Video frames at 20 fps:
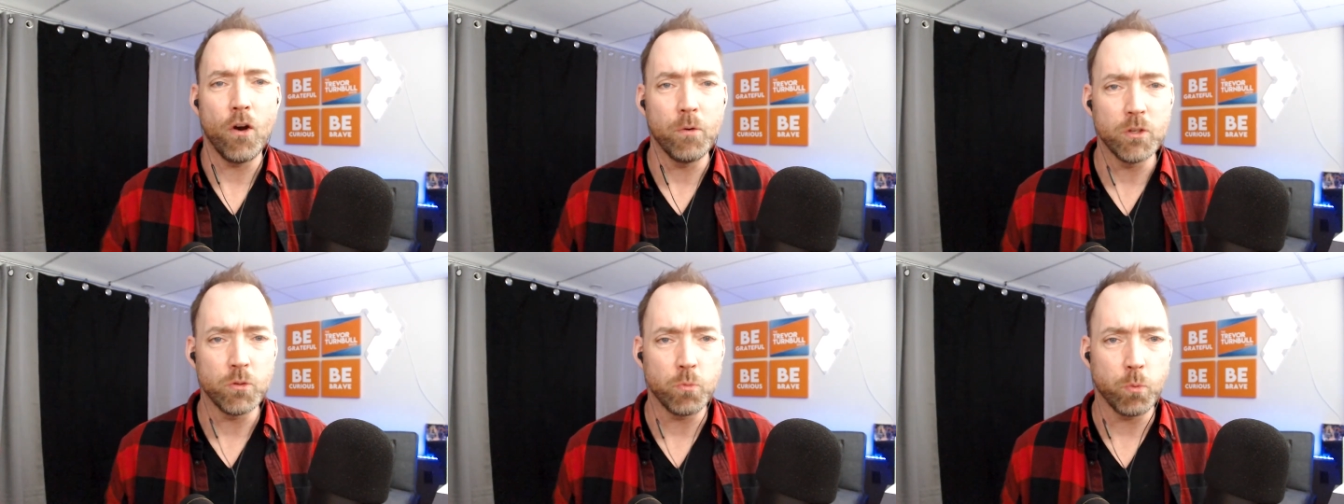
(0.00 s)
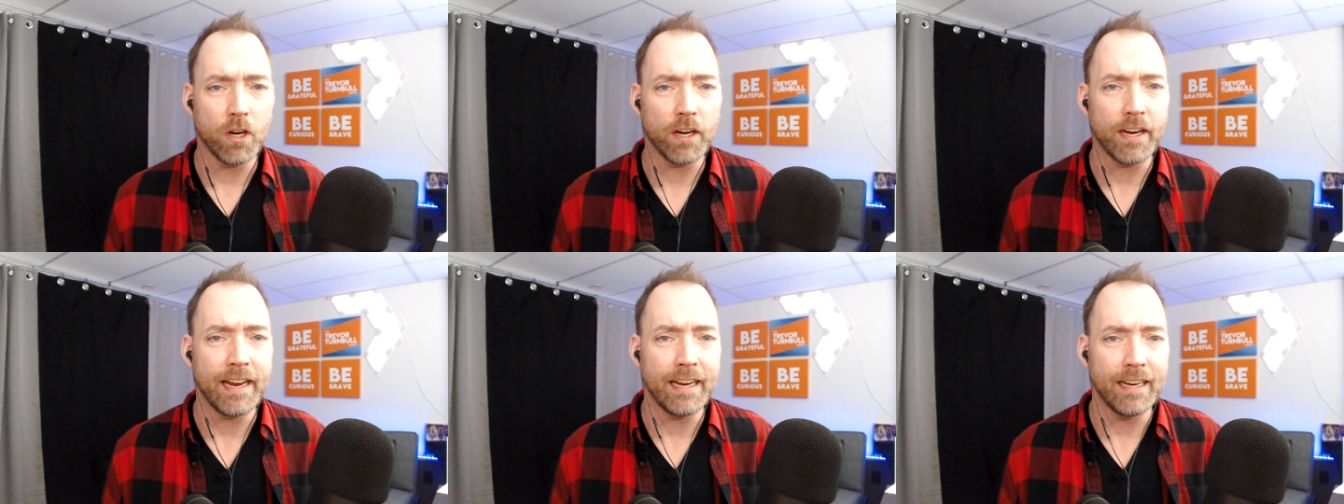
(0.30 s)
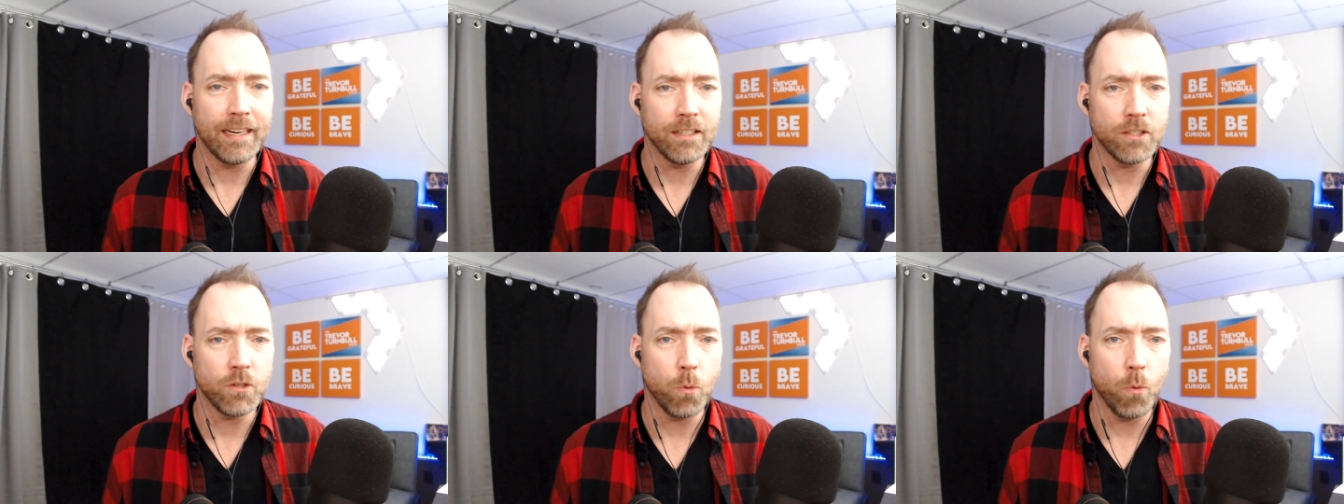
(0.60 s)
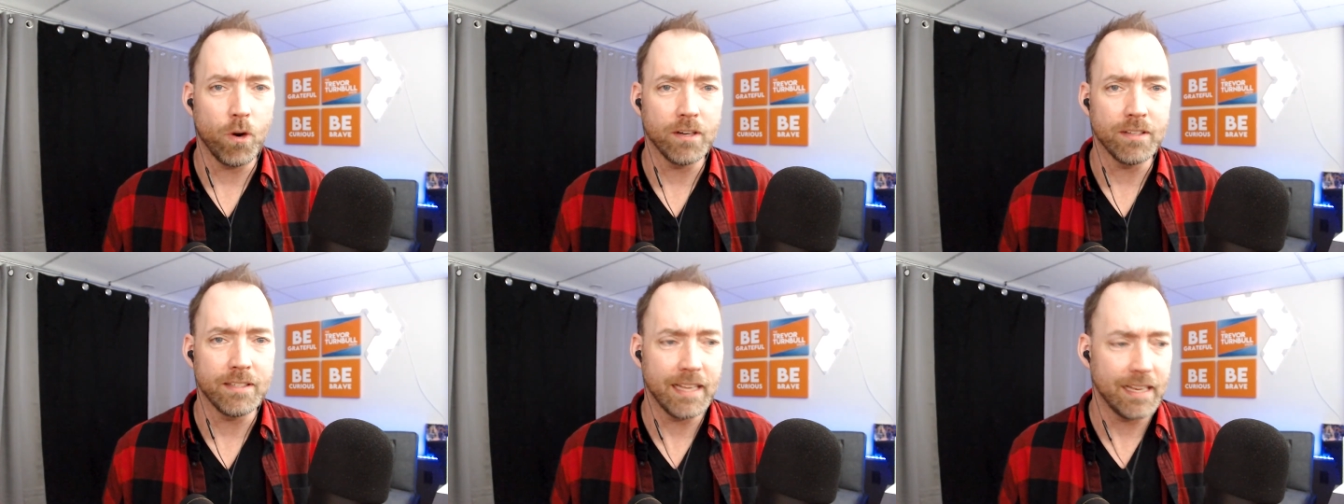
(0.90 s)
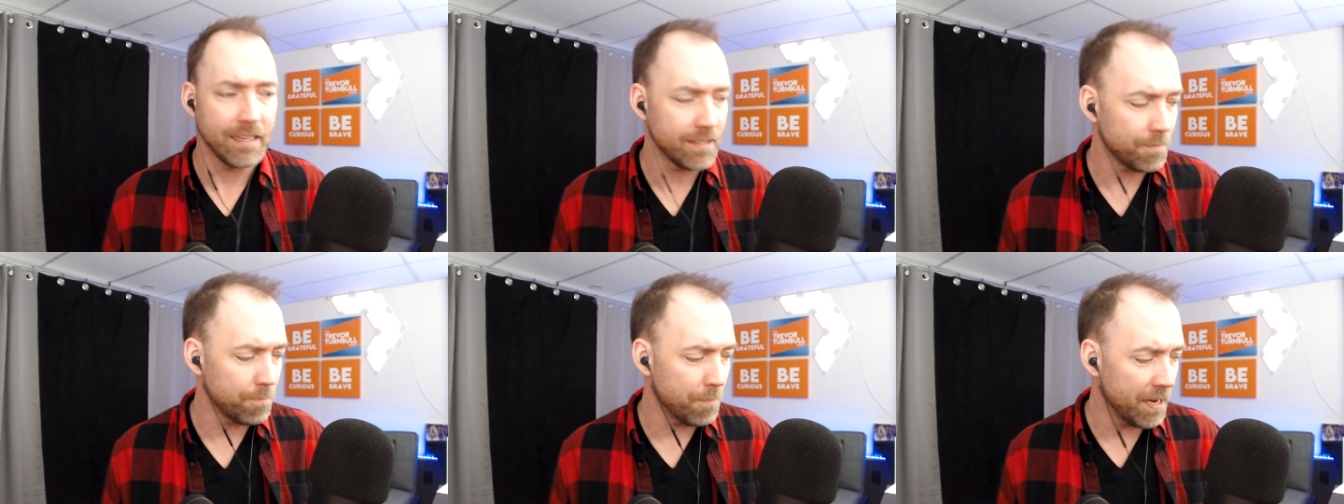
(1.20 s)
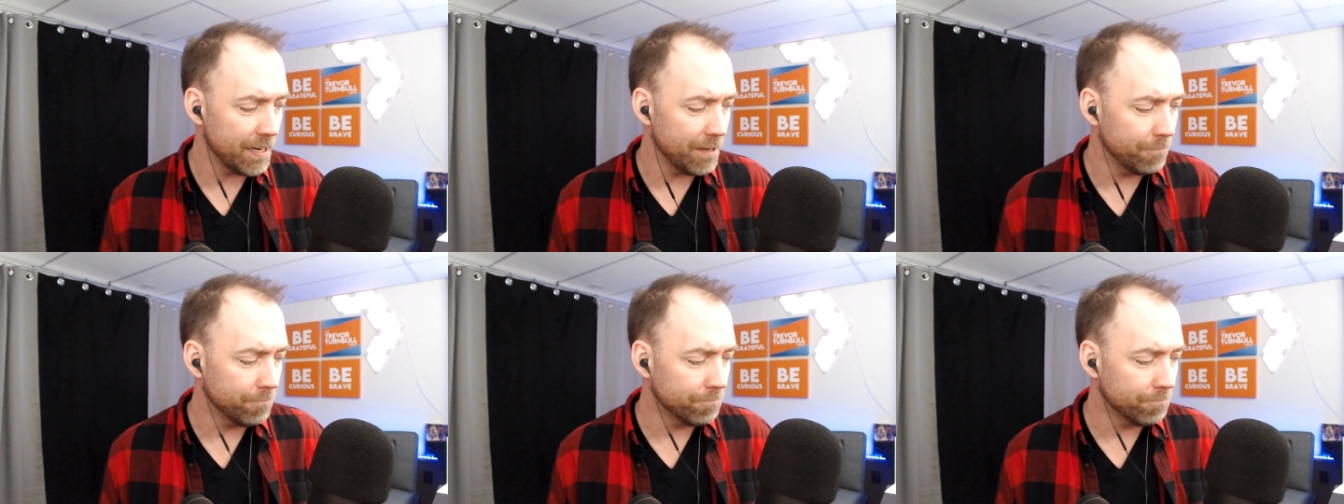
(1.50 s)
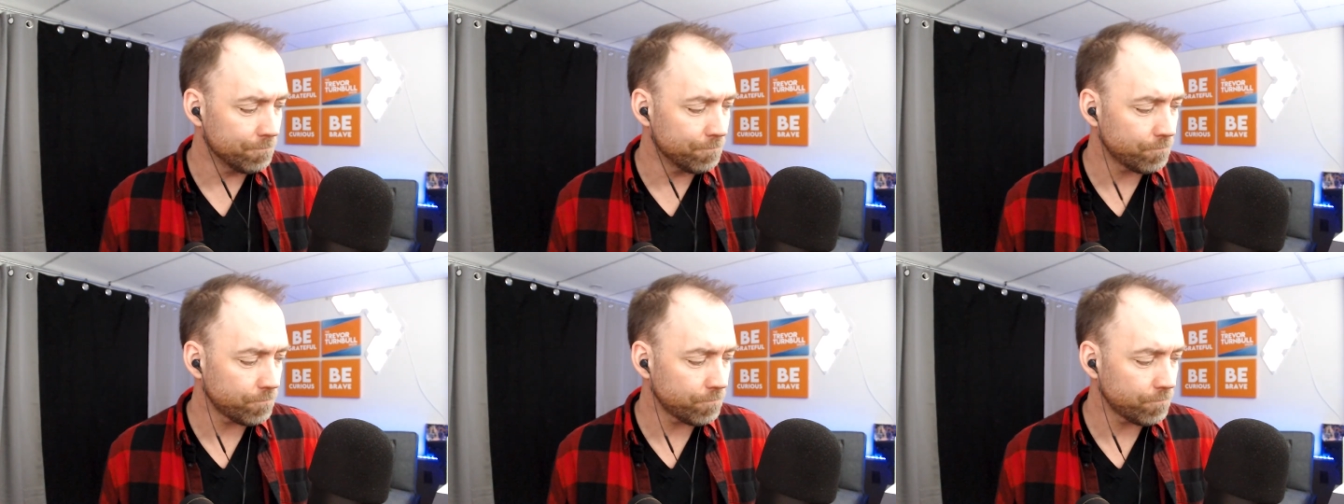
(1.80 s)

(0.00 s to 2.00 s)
You're always working towards this, but